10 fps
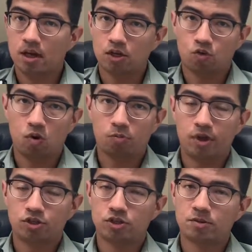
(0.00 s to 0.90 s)
I quote
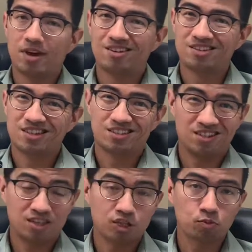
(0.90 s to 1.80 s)
patients about a
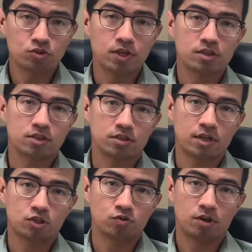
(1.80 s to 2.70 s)
66%
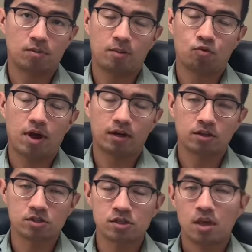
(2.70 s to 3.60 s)
success rate in my
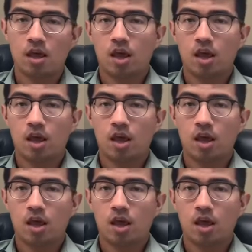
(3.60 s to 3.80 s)
practice,